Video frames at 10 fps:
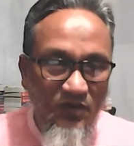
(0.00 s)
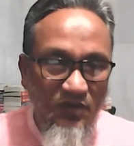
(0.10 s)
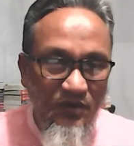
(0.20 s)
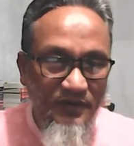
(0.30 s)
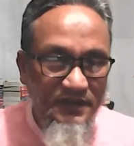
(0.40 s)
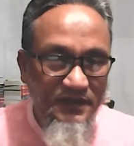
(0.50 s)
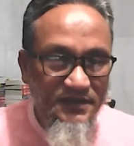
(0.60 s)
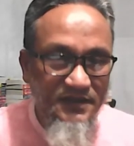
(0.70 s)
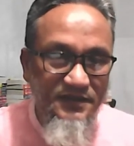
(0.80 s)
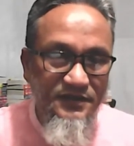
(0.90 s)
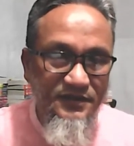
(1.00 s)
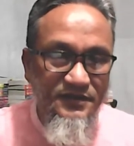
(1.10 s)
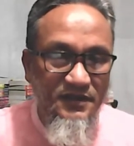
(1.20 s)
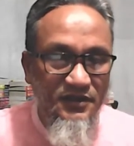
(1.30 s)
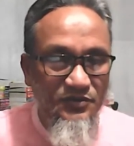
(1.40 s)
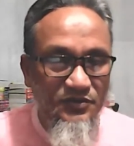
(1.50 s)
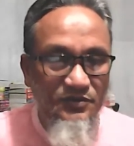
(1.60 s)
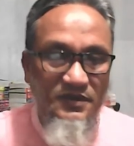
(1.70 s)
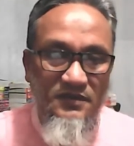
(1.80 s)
following sentence A to A.